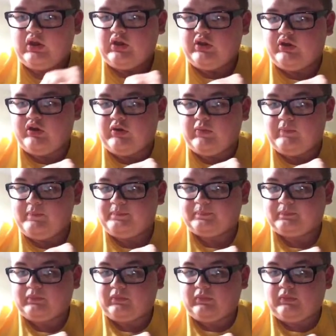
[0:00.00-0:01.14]
So
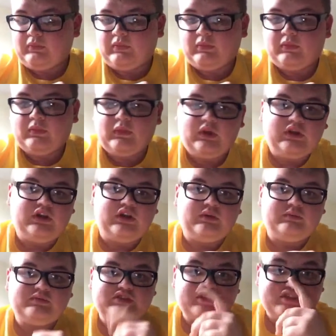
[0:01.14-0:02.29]

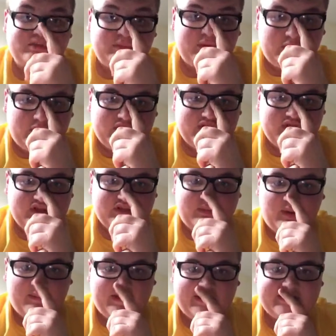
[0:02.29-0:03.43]
some of the questions you
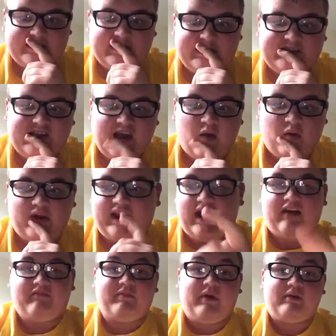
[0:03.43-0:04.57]
might be asking is, how can I
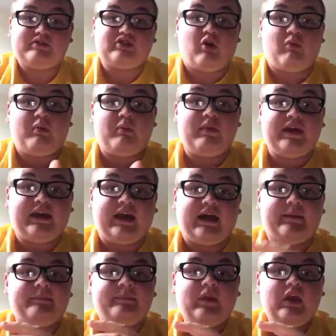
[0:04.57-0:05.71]
have Periscope and Meerkat?
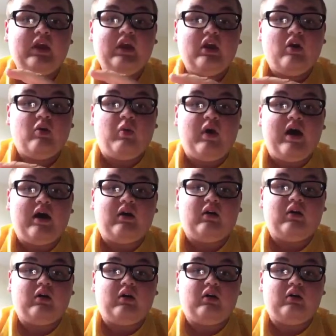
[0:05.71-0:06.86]

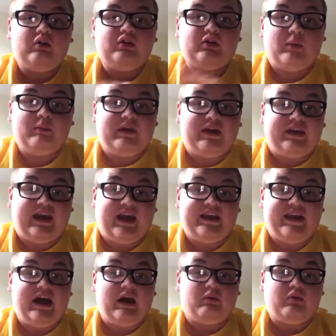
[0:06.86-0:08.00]
Well, you're on Meerkat
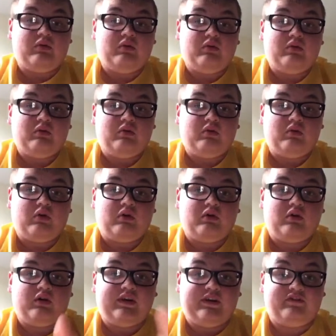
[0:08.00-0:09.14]
now,
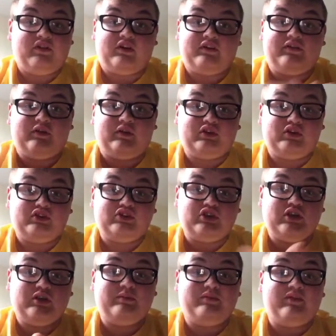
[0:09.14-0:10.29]
and if not, if you're on
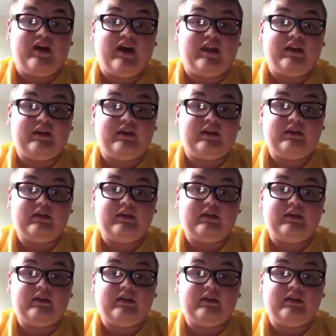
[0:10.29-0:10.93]
YouTube, then